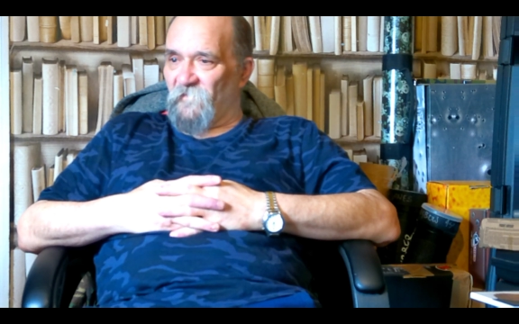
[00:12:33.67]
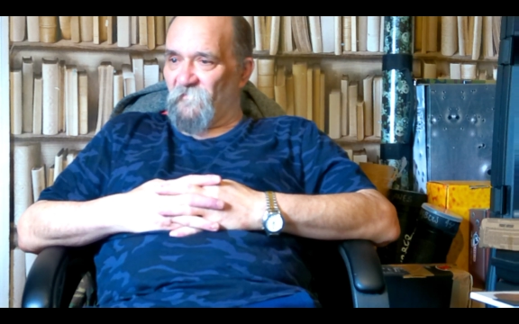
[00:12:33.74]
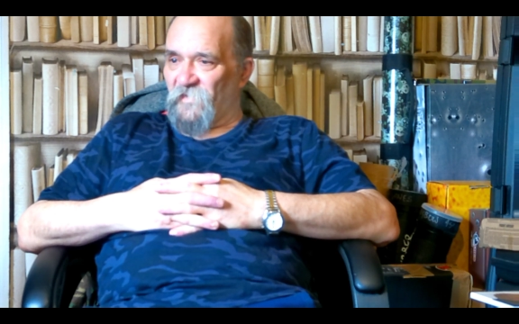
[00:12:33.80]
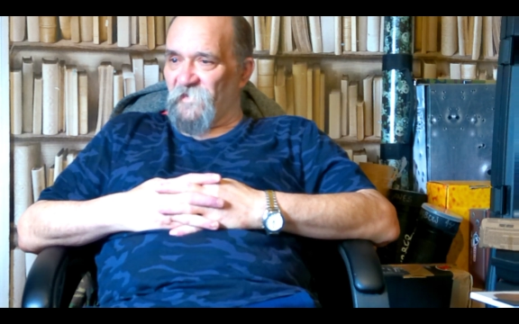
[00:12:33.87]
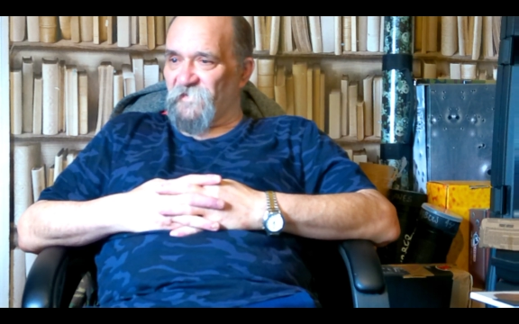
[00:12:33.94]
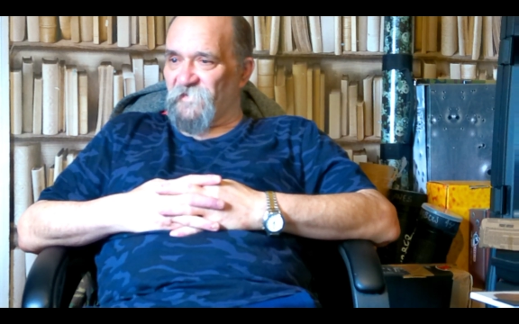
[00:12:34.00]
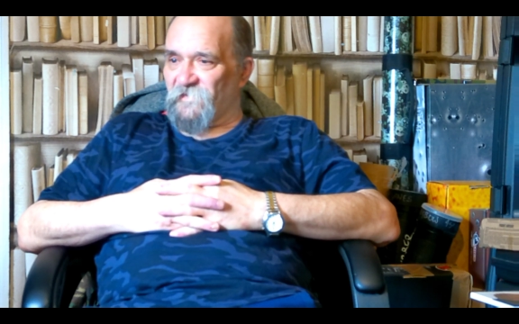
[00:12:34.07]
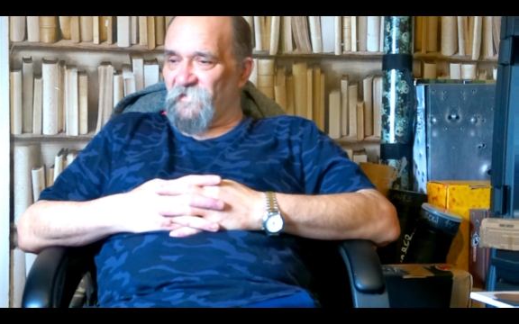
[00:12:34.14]

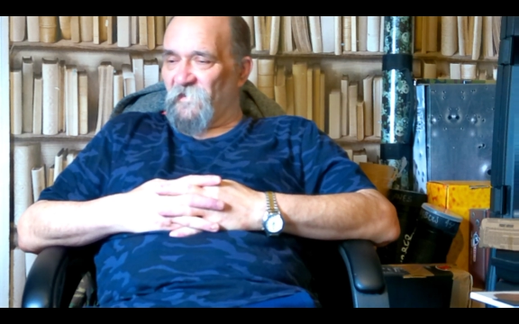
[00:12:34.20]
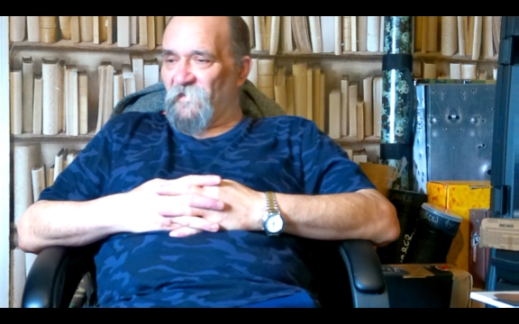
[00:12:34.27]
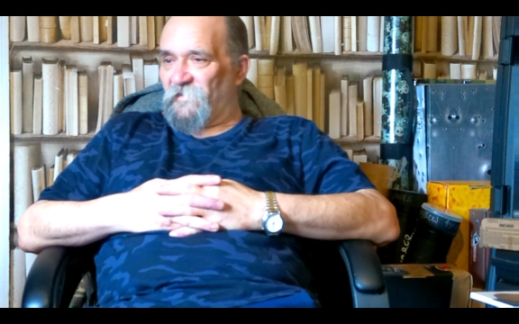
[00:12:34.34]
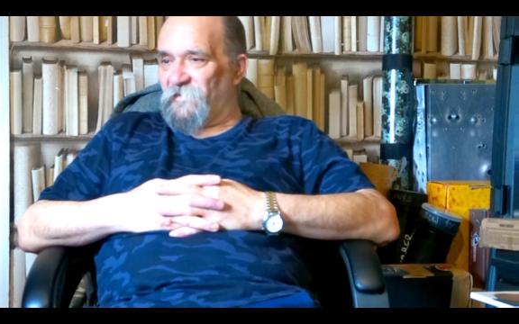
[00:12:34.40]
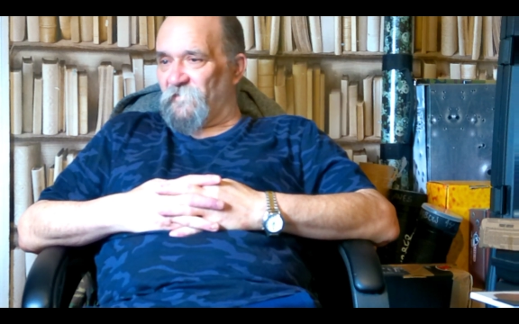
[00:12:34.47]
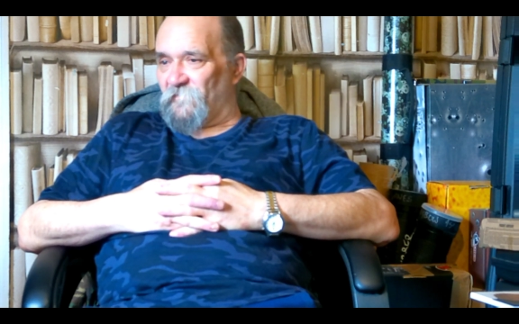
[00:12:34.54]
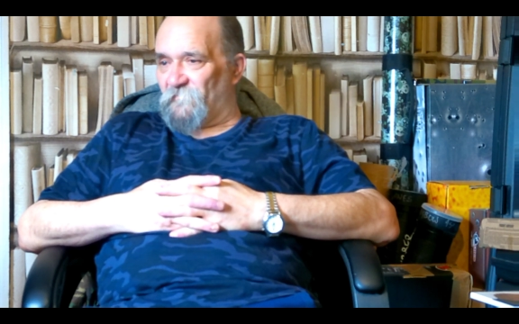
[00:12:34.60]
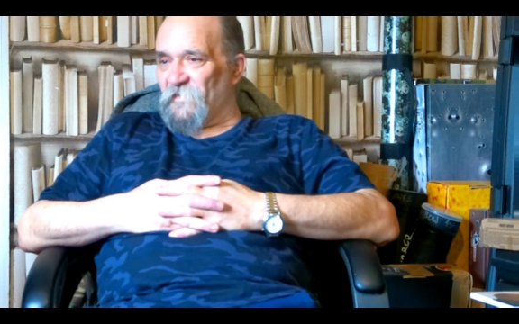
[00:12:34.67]
pissed,
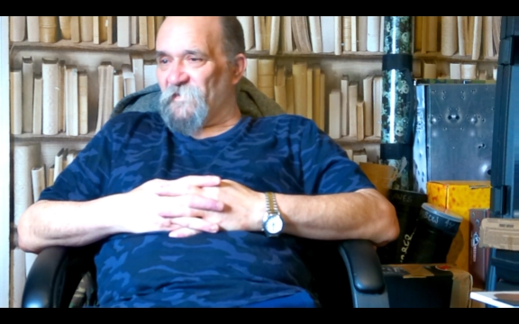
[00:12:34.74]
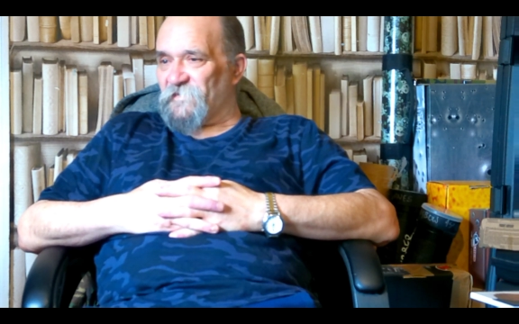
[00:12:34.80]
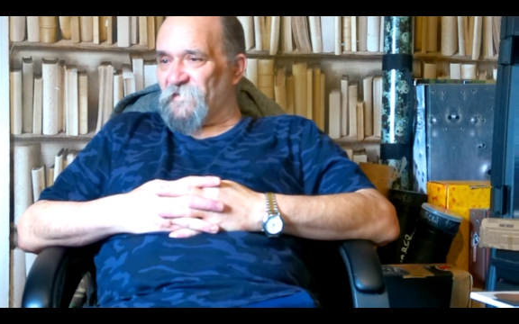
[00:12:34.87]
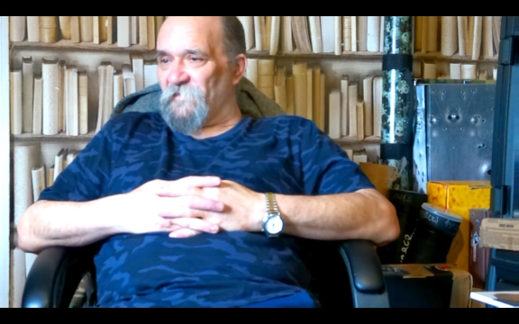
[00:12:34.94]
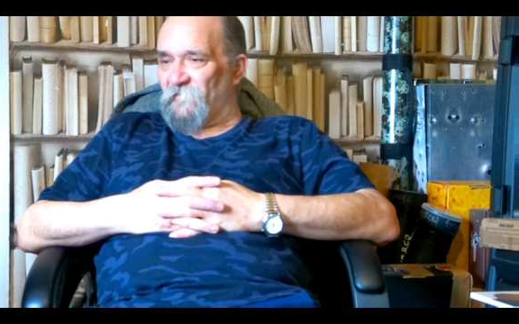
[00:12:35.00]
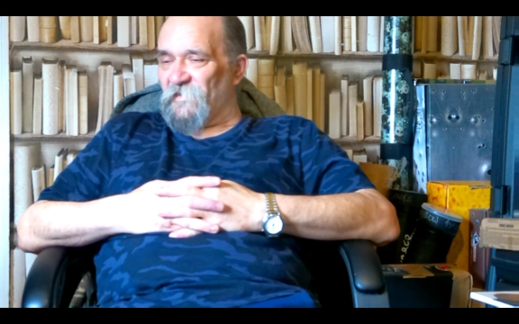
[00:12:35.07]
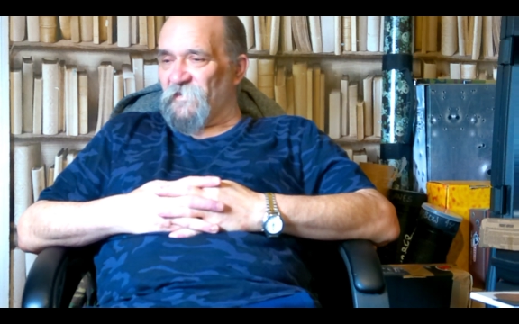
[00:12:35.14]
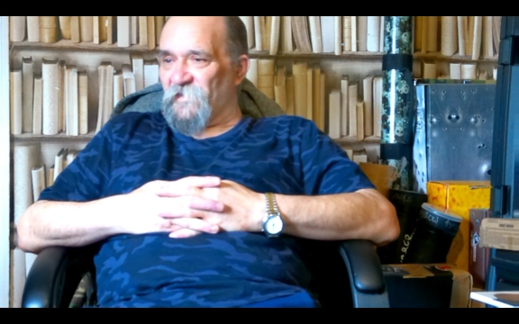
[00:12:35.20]
you
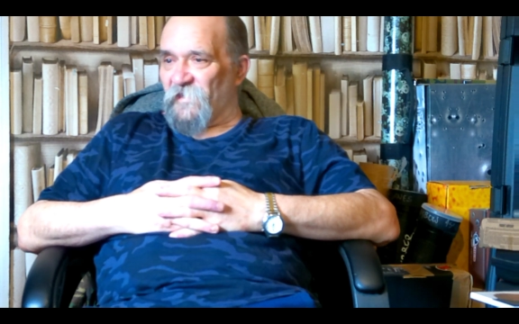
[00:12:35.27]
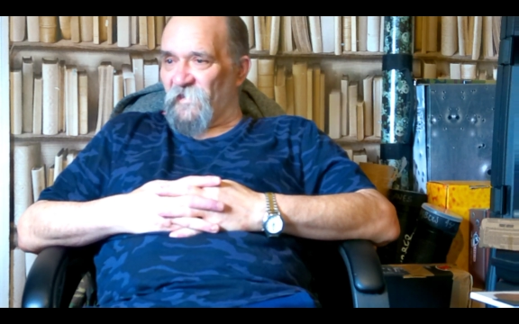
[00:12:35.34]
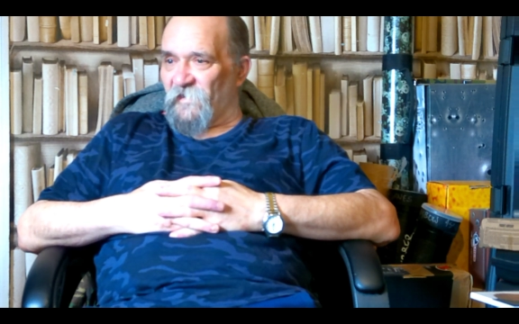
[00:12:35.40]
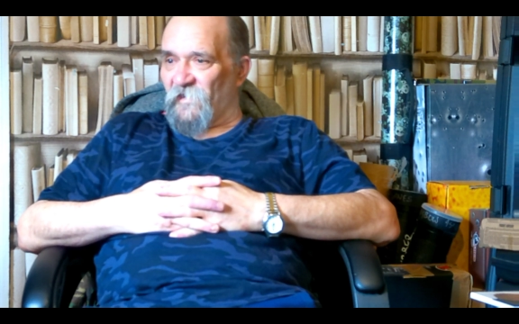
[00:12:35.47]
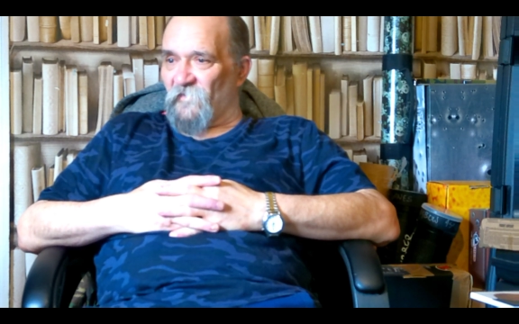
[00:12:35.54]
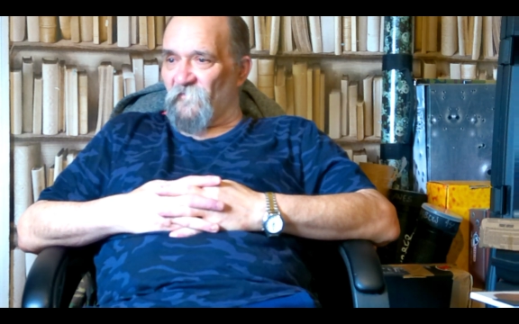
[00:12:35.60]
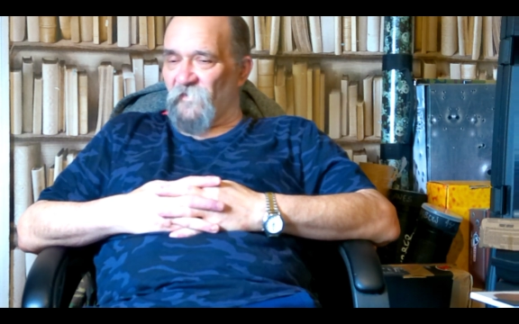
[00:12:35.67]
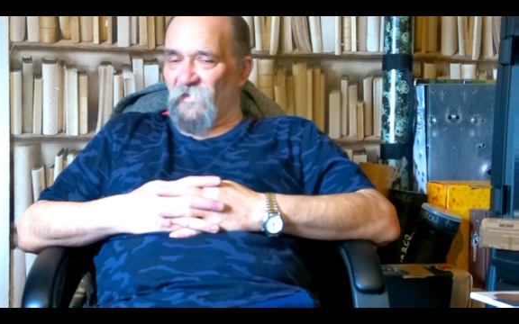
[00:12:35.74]
basically mean you're
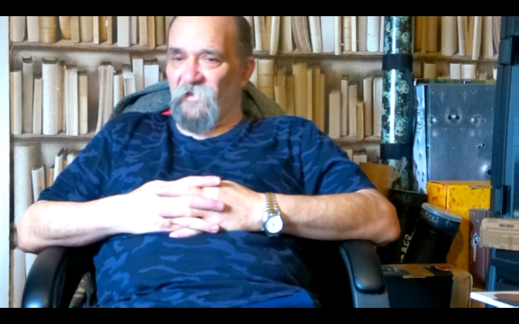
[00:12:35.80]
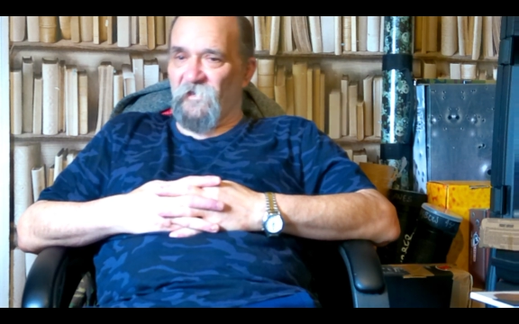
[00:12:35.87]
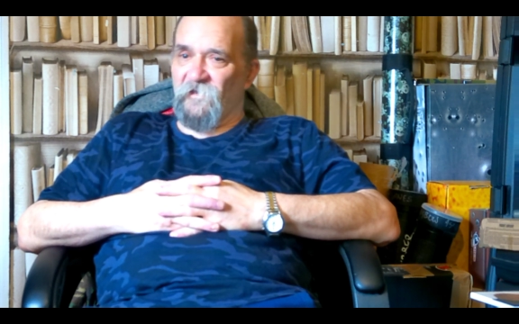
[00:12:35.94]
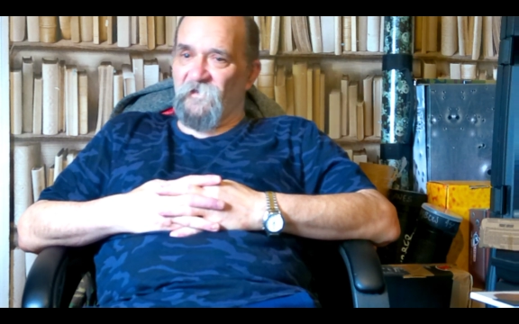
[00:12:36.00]
getting angry.